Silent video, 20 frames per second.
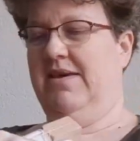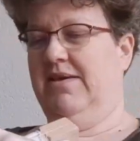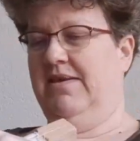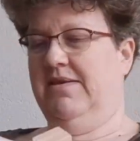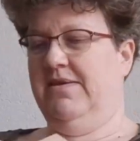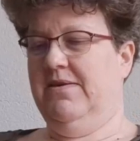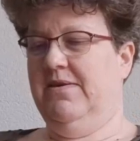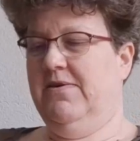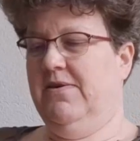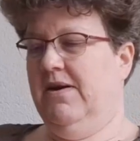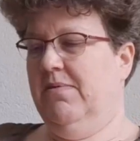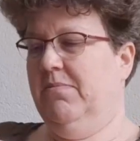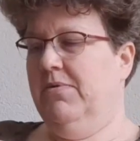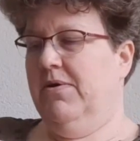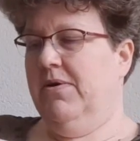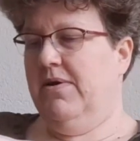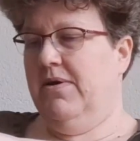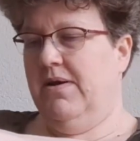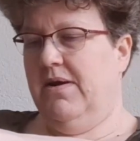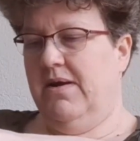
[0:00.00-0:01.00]
So I'm
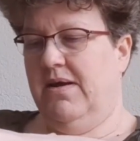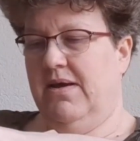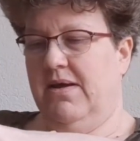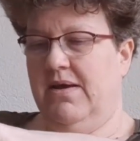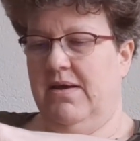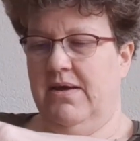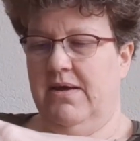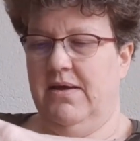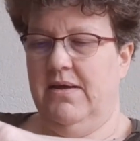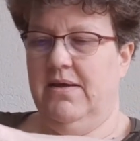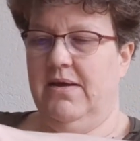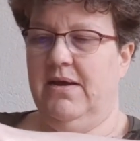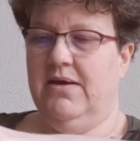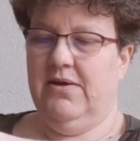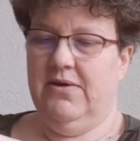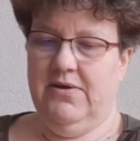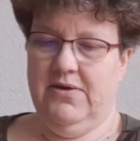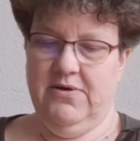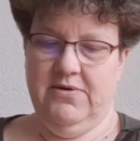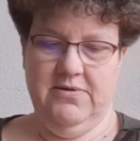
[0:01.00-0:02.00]
not, I
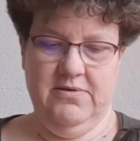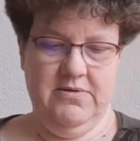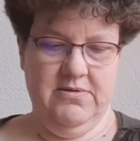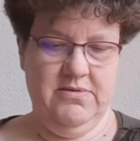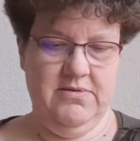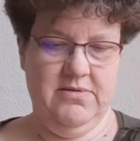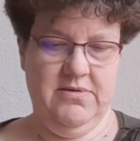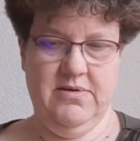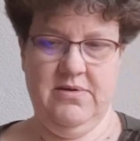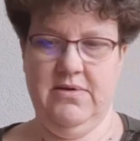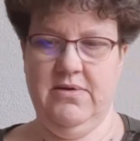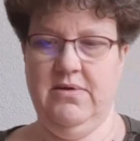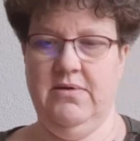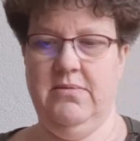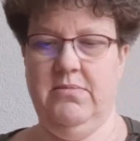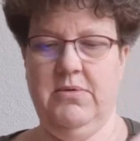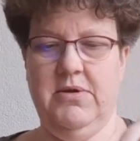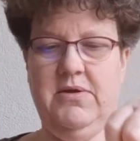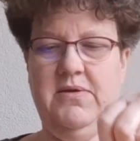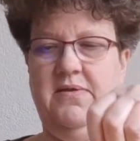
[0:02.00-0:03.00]
don't know,
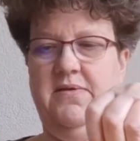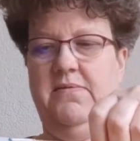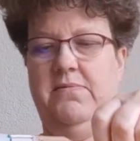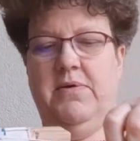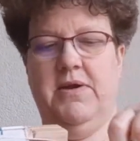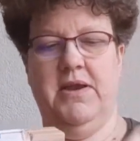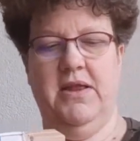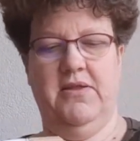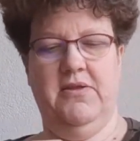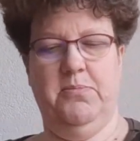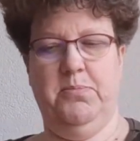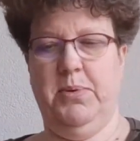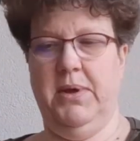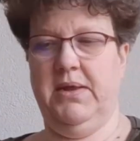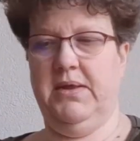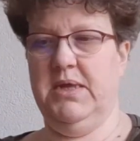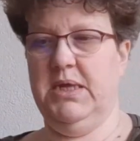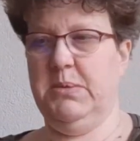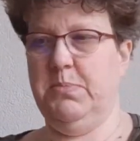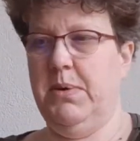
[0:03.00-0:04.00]
not ready to
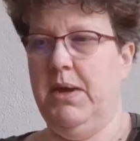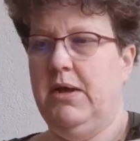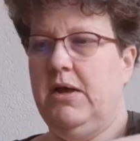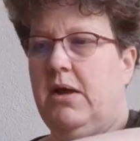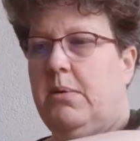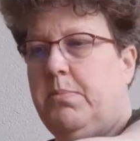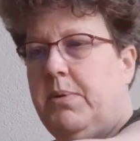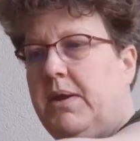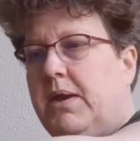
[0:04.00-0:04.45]
pick this back up